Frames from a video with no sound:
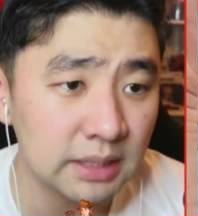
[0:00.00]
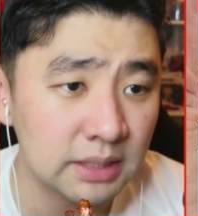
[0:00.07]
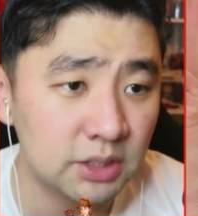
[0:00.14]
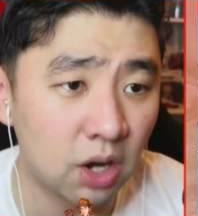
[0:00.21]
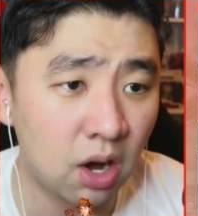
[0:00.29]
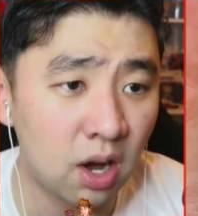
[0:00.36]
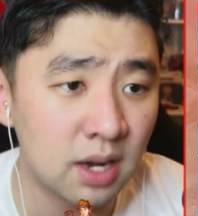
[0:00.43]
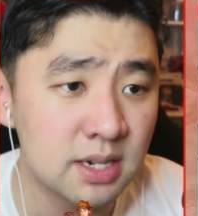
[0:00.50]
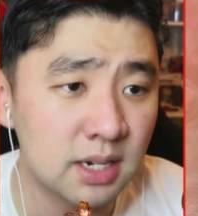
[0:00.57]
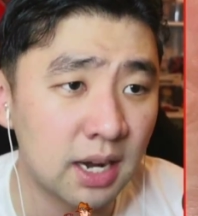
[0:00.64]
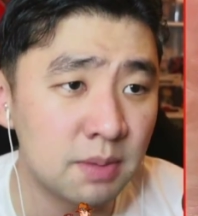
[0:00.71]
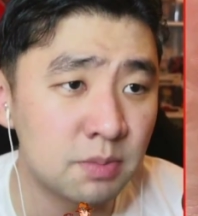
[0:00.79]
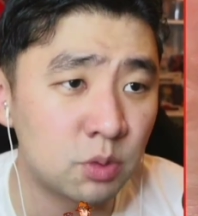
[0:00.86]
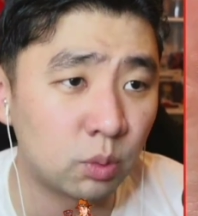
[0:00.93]
Dawn
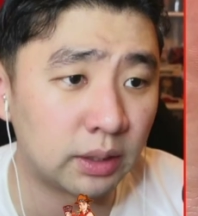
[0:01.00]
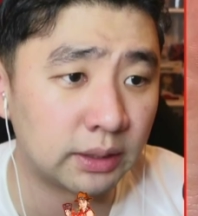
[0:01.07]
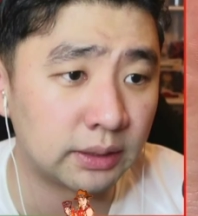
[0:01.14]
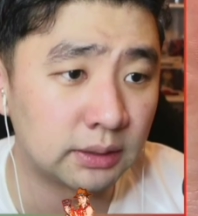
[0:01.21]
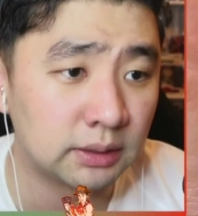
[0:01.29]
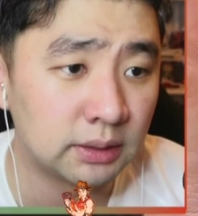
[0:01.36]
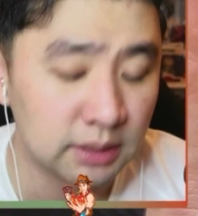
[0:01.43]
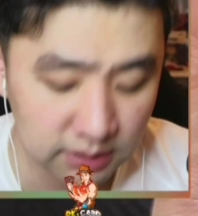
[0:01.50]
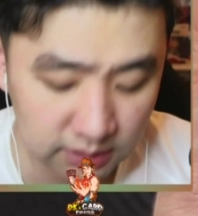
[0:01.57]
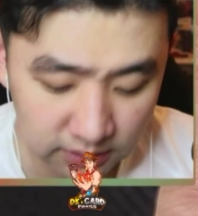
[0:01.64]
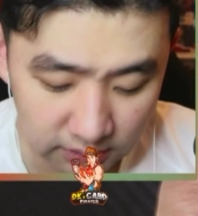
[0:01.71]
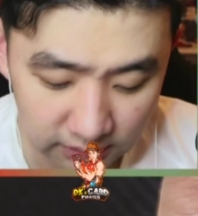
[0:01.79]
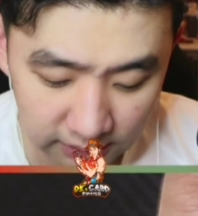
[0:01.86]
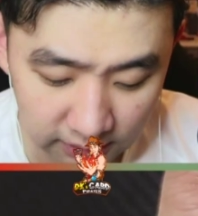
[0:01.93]
×1.
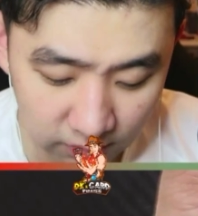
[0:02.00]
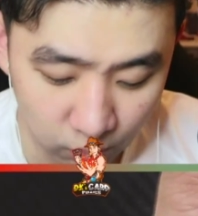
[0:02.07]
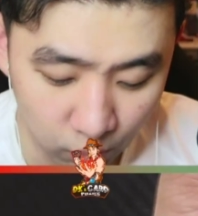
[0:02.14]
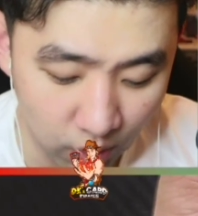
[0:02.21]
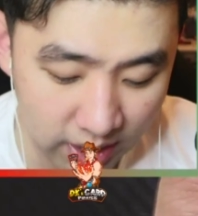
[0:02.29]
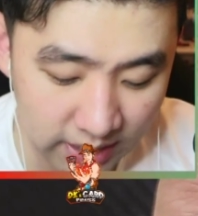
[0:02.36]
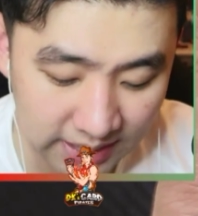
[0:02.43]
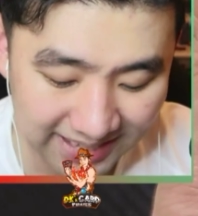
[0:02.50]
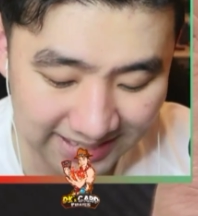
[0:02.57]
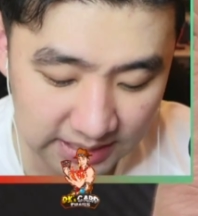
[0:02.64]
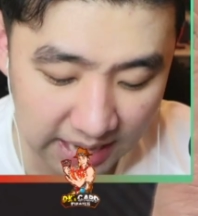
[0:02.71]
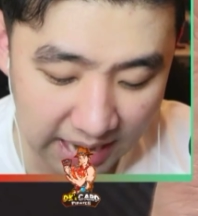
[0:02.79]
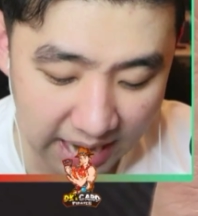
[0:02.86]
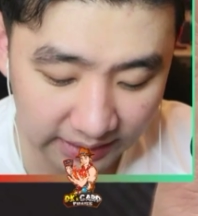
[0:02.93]
When
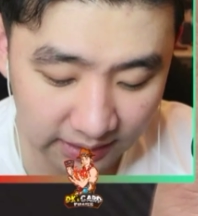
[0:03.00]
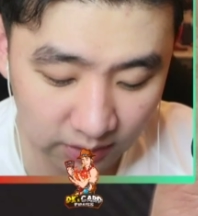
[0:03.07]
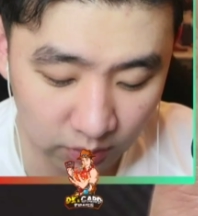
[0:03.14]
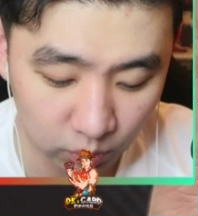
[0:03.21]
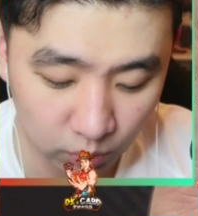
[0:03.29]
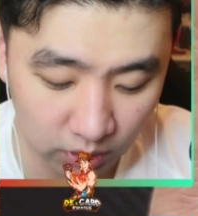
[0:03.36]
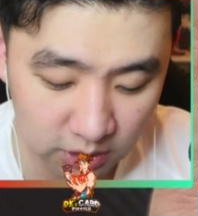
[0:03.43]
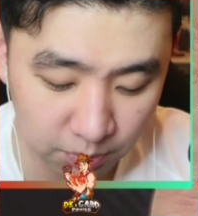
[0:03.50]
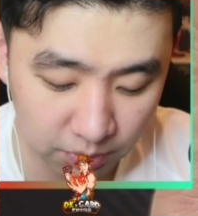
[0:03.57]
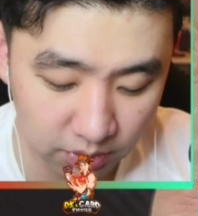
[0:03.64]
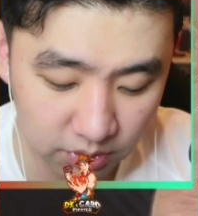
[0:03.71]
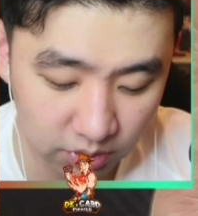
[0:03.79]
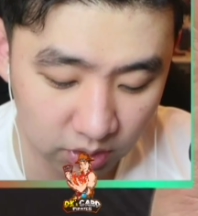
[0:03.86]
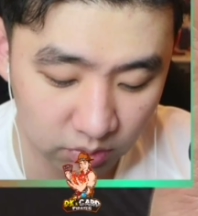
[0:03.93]
attacking, once per
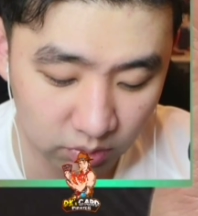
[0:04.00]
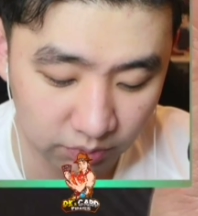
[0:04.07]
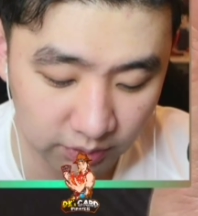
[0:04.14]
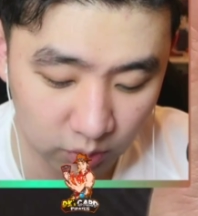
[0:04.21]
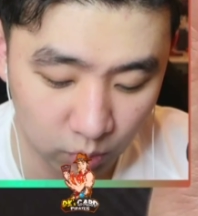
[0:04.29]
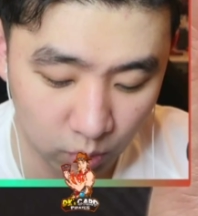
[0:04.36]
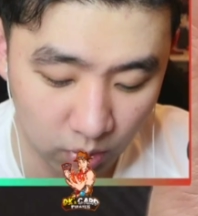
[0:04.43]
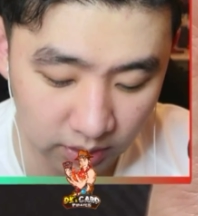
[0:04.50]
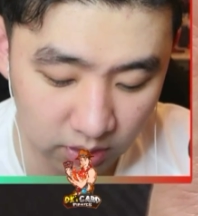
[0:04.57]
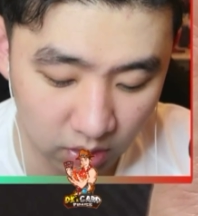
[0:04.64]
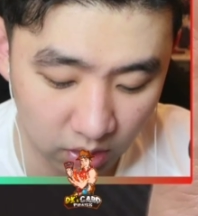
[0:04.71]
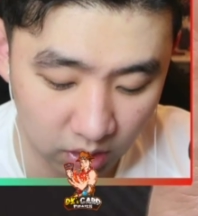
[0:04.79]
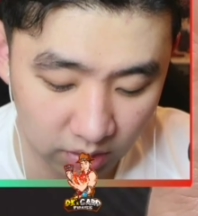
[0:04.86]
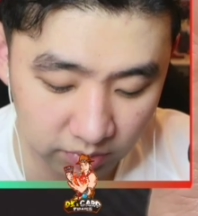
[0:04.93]
turn, reveal 1
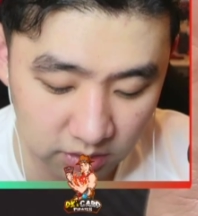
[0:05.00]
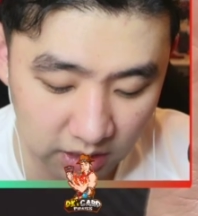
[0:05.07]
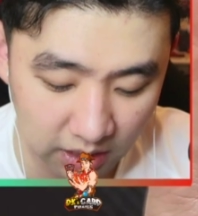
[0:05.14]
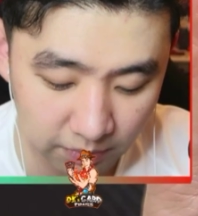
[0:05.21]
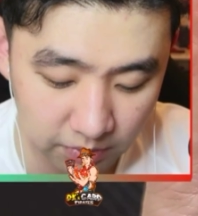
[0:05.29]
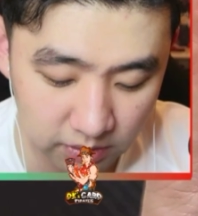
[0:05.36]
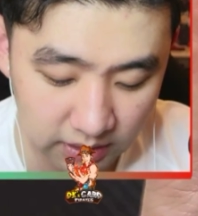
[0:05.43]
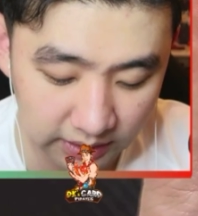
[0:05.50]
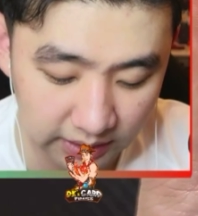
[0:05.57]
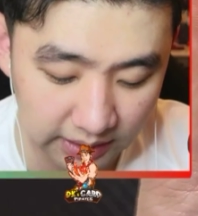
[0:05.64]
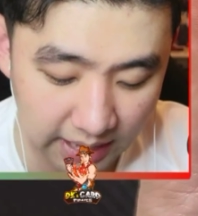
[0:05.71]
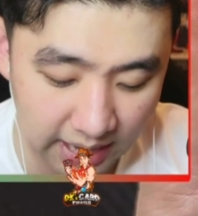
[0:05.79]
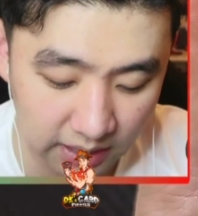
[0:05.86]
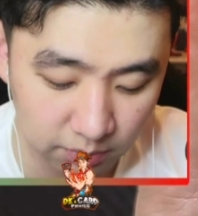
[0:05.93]
card from the top of your deck and
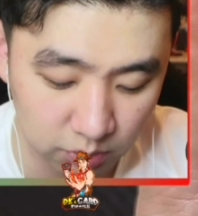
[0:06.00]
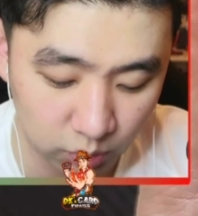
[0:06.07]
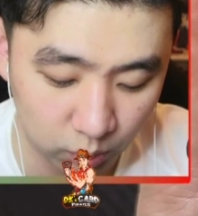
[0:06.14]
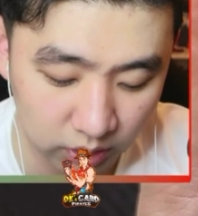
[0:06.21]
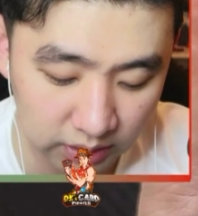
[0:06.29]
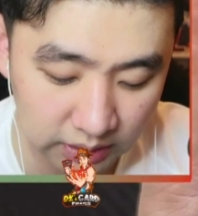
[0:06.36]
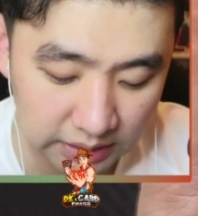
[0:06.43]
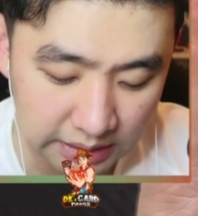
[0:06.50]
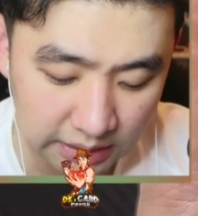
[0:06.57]
add up to 1